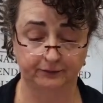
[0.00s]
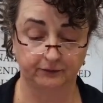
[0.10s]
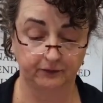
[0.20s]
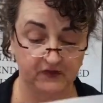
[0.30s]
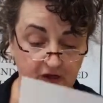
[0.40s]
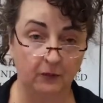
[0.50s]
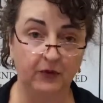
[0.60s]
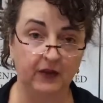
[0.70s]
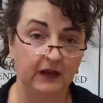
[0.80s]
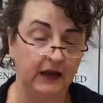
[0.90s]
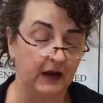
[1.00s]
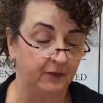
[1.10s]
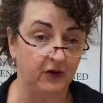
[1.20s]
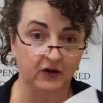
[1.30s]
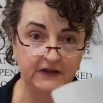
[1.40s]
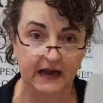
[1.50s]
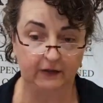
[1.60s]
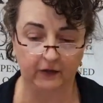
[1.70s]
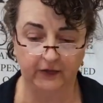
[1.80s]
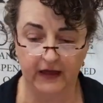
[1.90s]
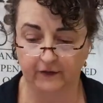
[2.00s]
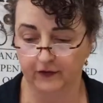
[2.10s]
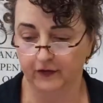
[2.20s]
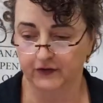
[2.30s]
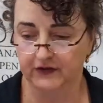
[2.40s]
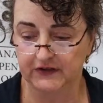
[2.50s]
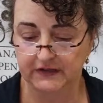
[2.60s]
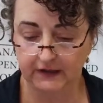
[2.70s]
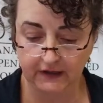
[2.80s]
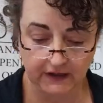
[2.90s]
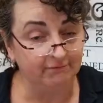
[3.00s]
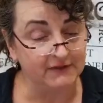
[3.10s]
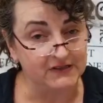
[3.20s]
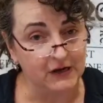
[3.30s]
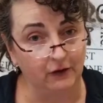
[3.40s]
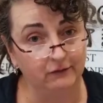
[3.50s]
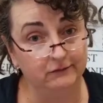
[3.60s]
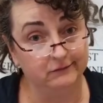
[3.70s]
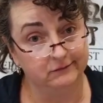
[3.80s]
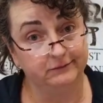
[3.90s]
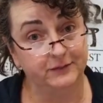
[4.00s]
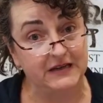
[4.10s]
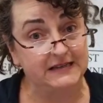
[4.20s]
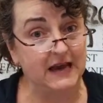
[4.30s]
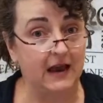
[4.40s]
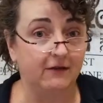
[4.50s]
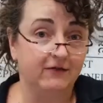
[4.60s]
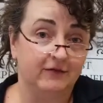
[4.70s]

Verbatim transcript: So I'll put the link up. You can download that if you're interested. So be safe,